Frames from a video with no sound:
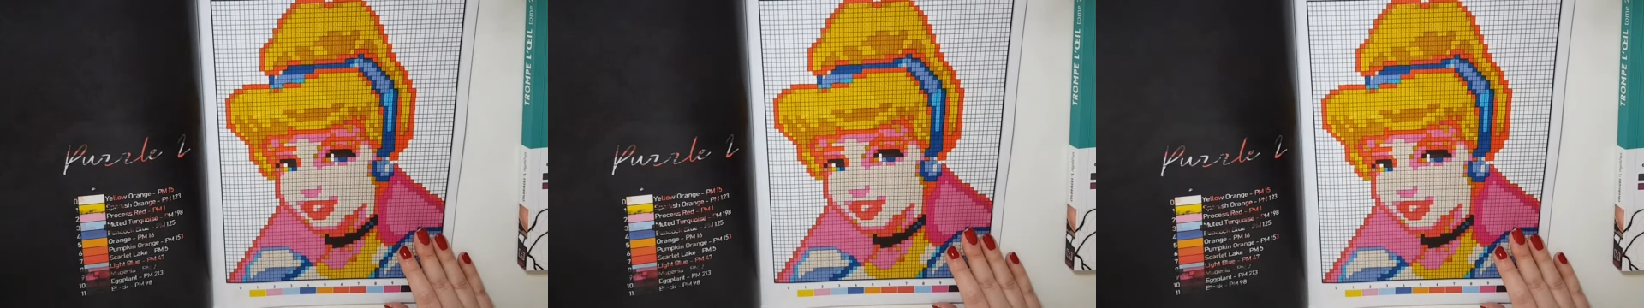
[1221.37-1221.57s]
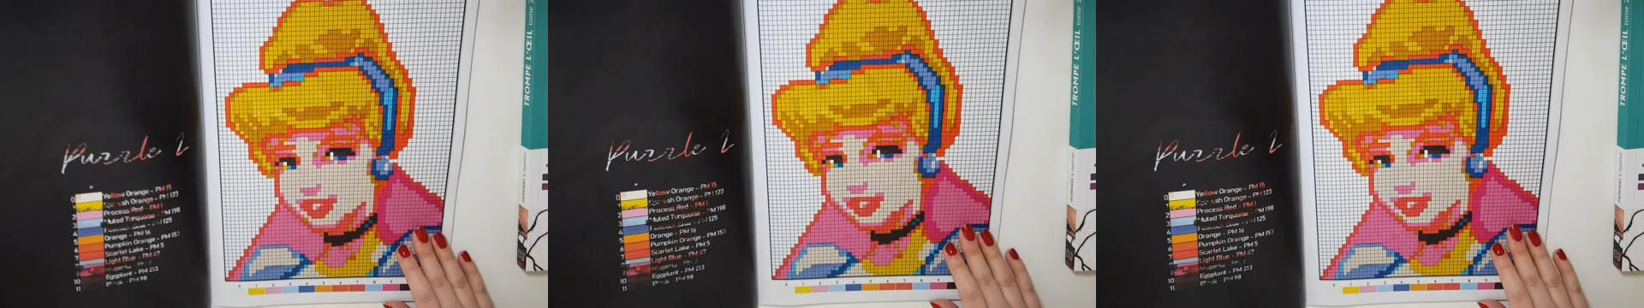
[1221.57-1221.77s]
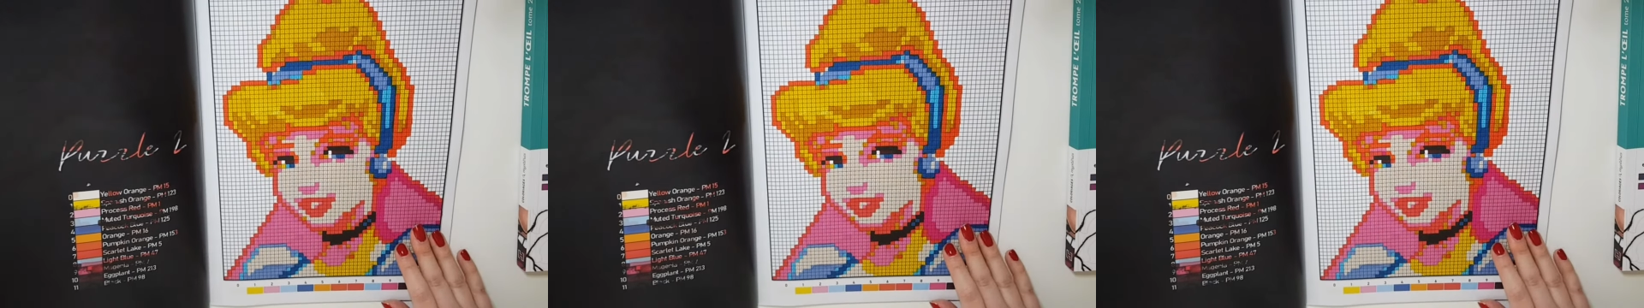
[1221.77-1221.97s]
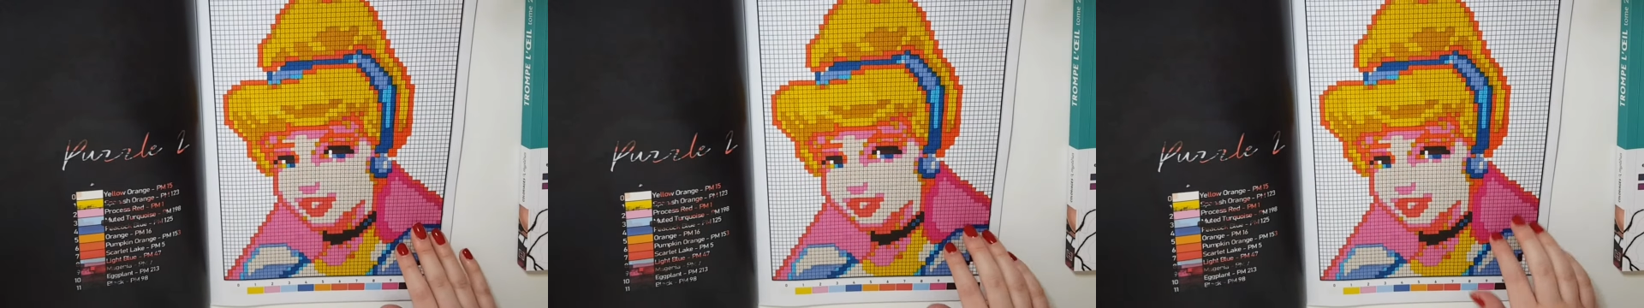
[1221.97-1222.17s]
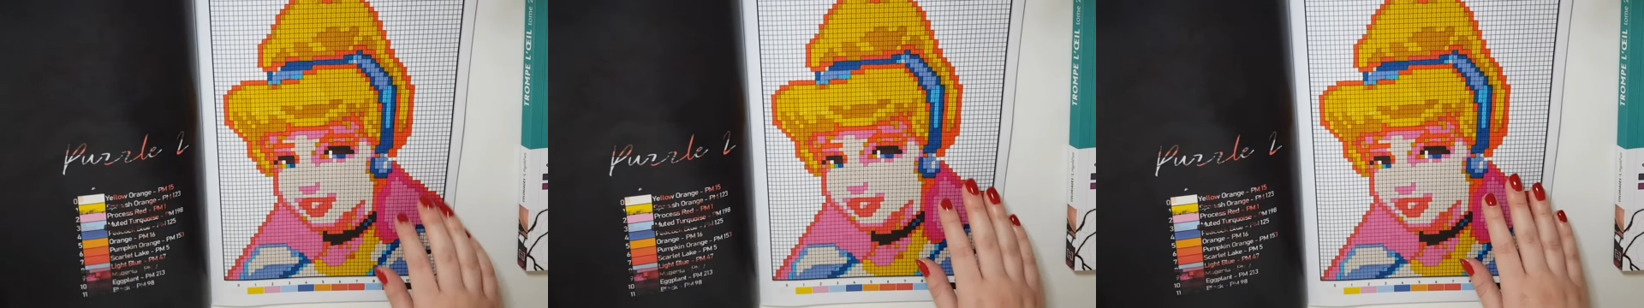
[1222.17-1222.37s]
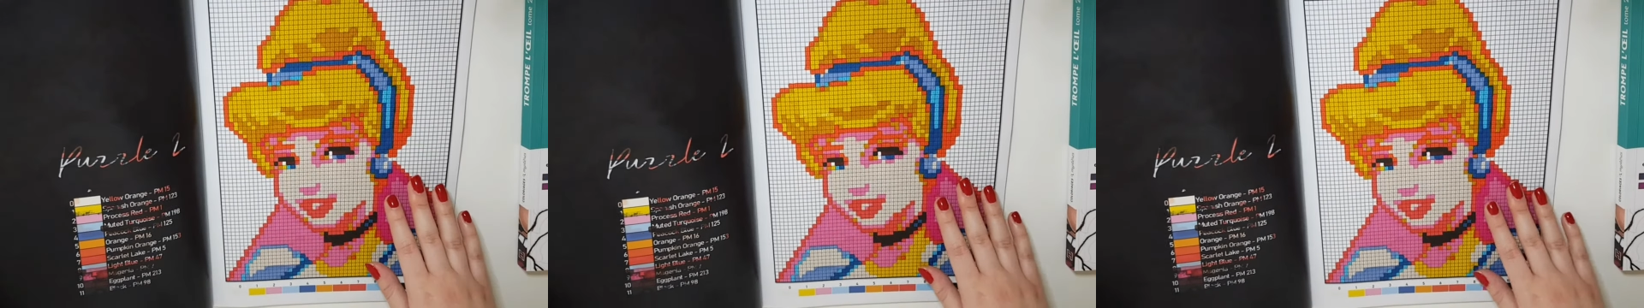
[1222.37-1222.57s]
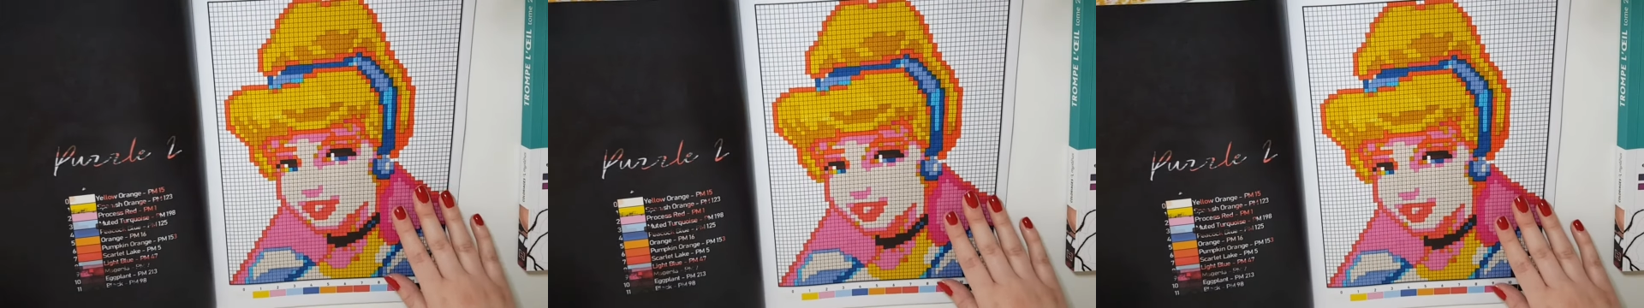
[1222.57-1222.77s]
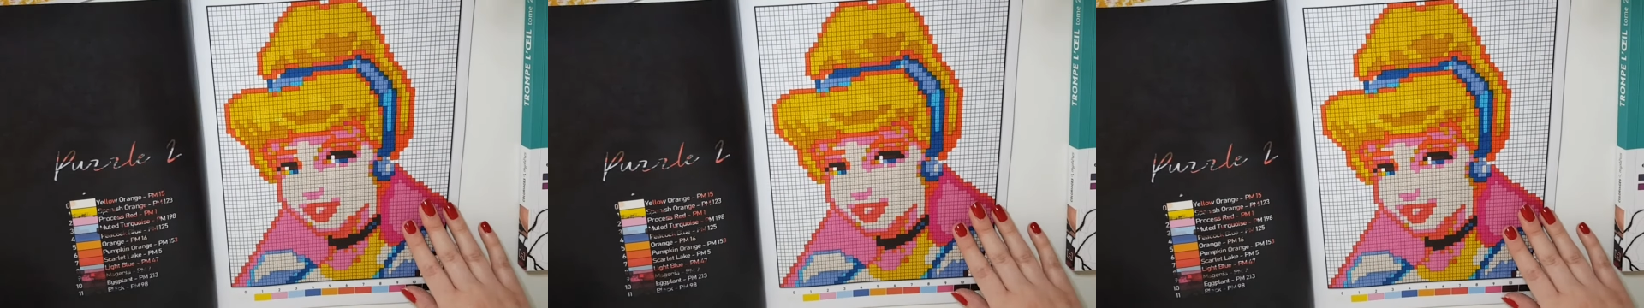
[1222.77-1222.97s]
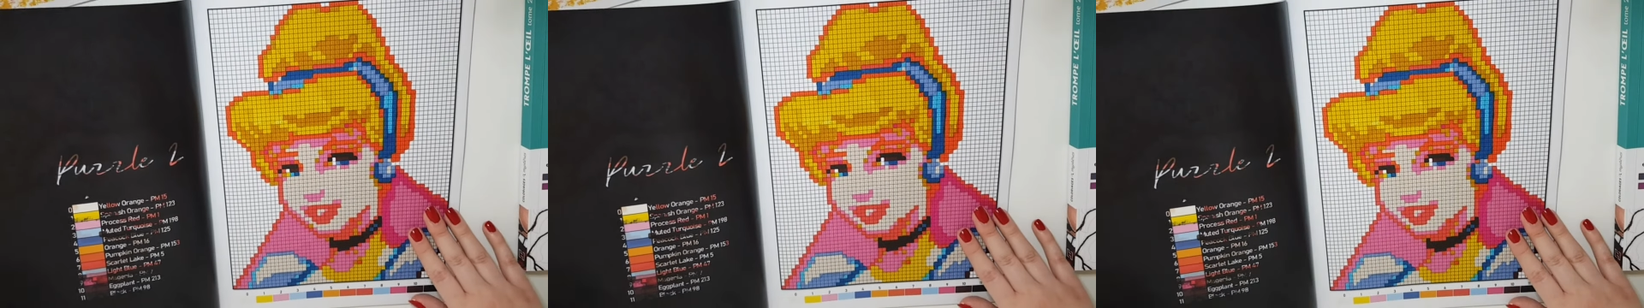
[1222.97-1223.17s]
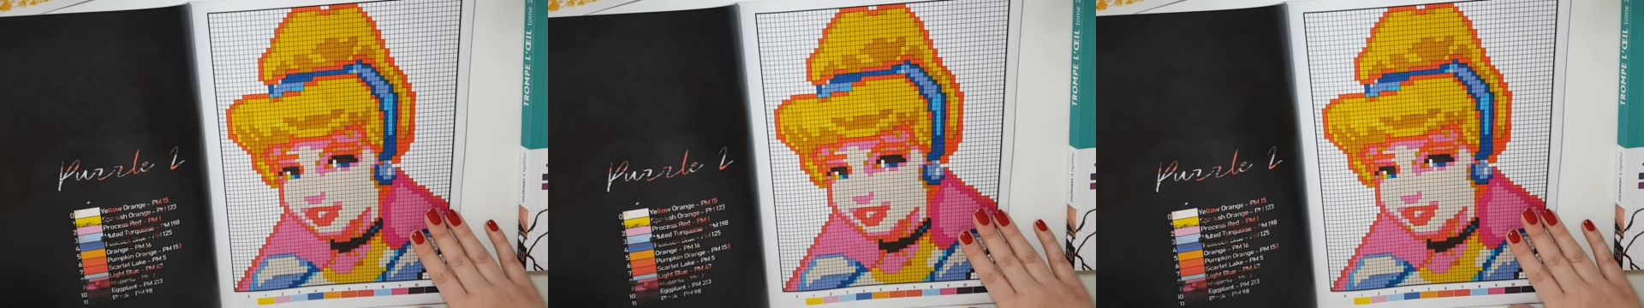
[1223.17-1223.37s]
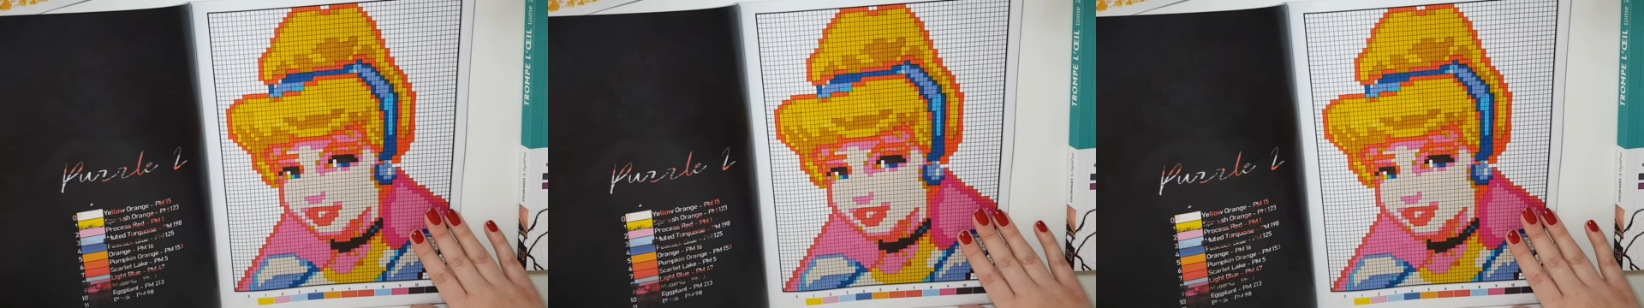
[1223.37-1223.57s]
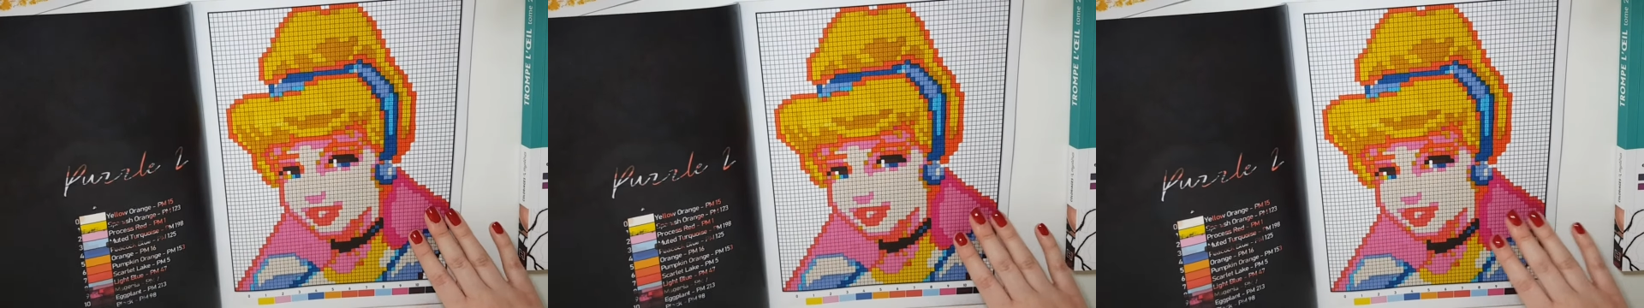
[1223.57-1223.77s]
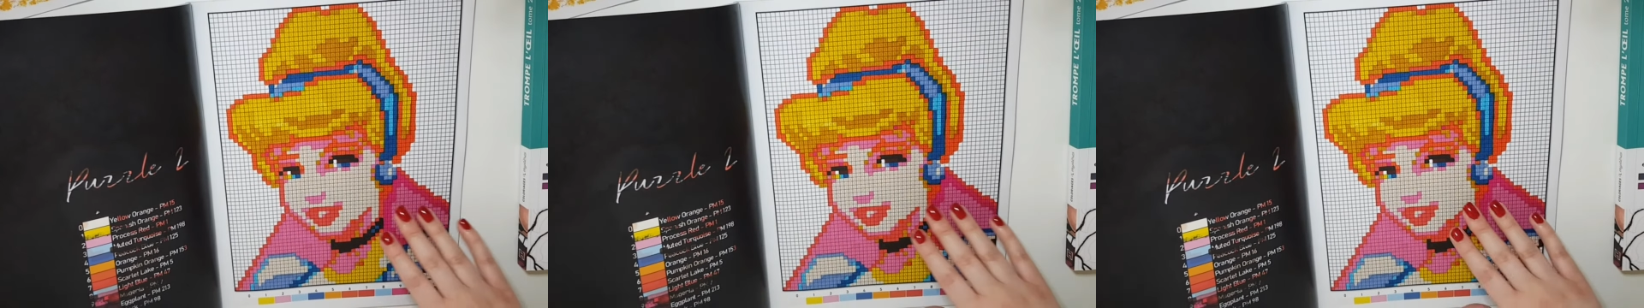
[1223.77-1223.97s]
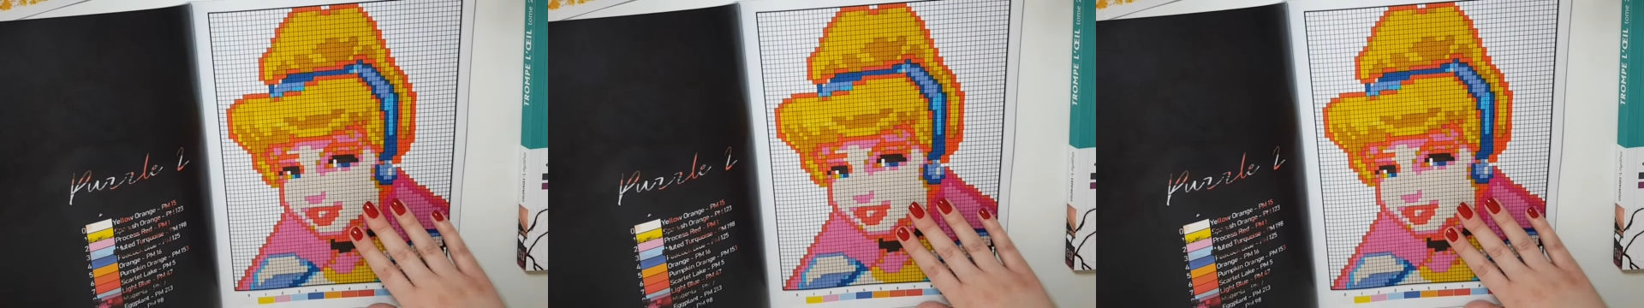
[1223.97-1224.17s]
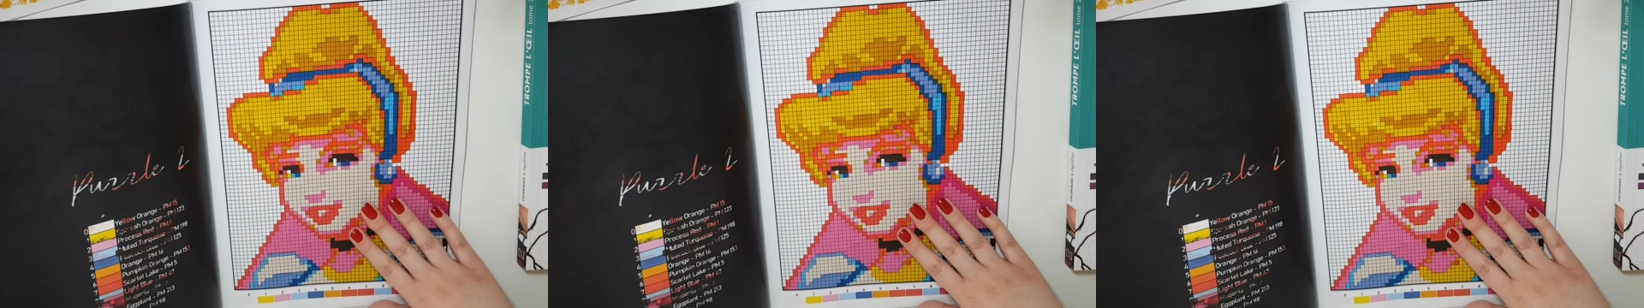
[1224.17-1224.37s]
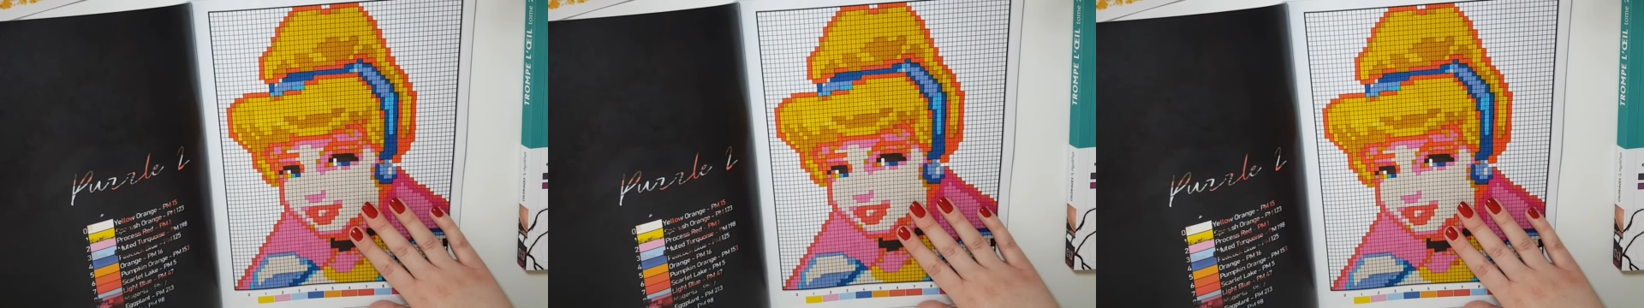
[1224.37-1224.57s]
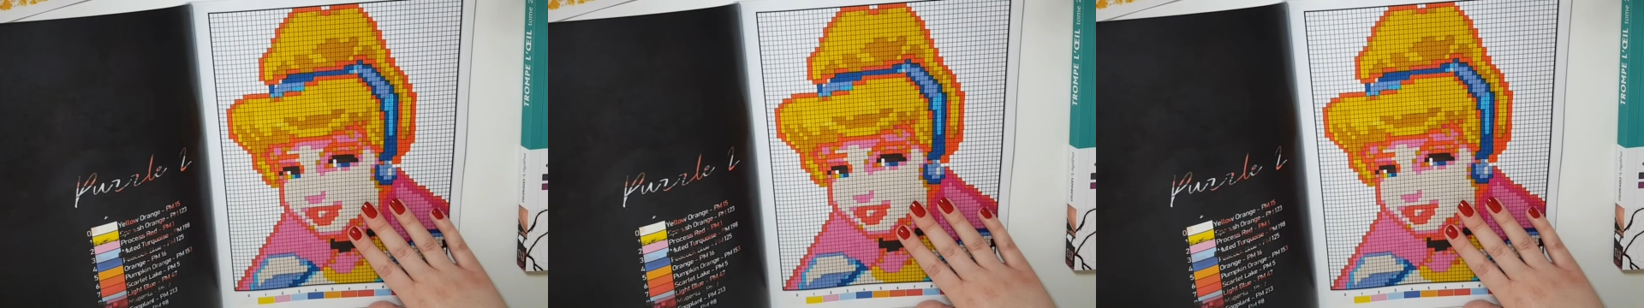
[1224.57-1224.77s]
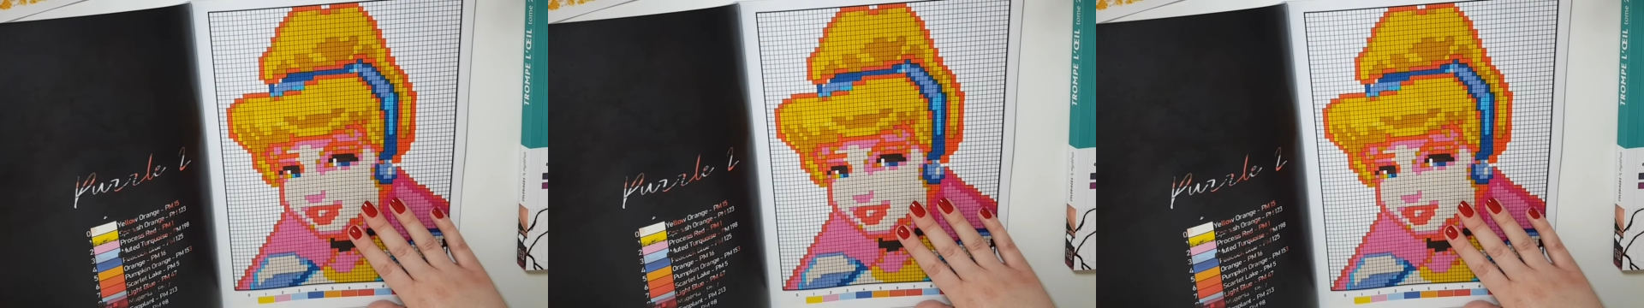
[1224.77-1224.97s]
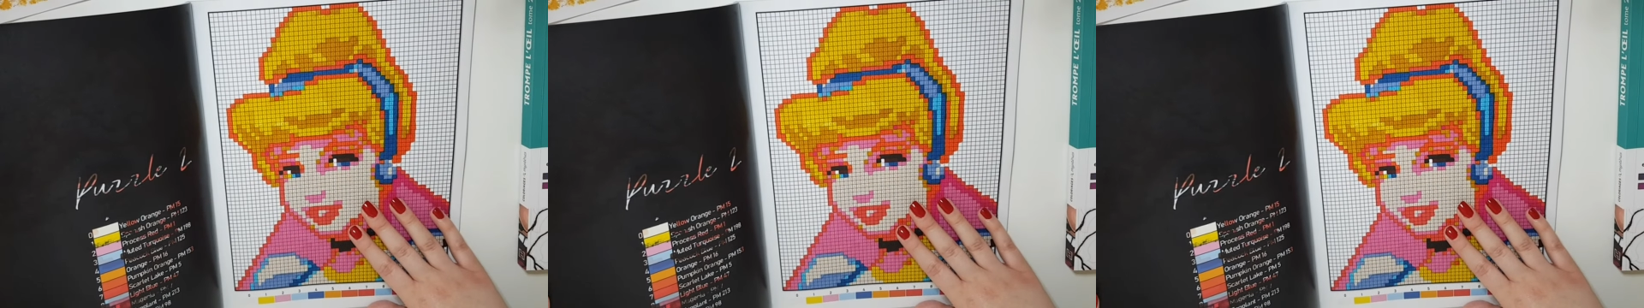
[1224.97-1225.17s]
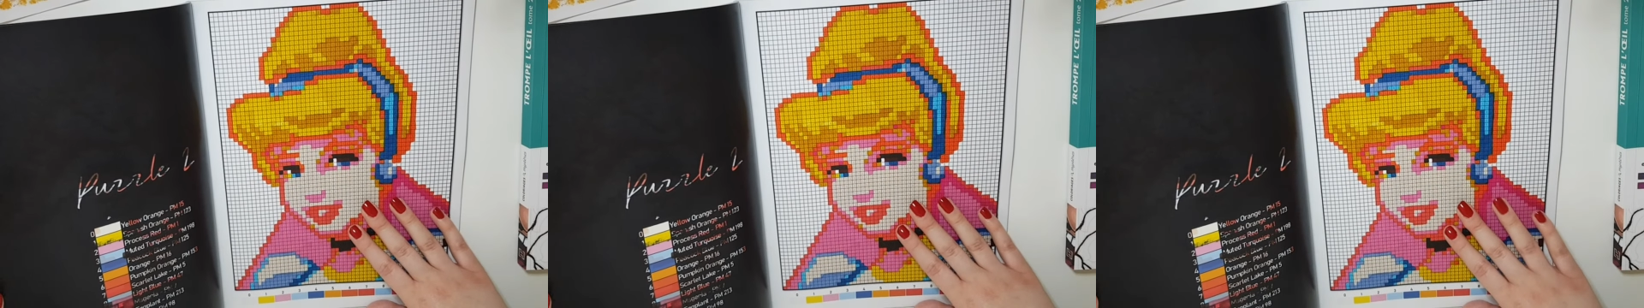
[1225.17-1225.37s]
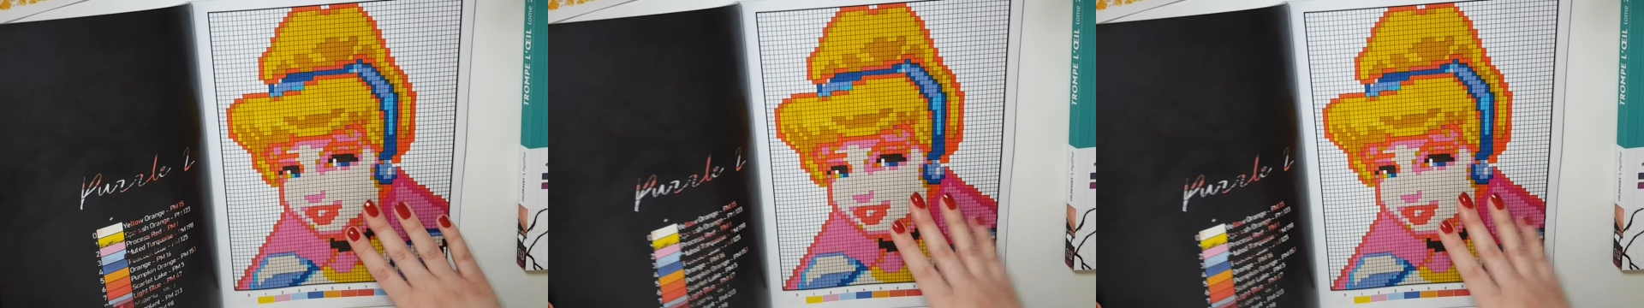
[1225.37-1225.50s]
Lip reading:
(no speaker visible)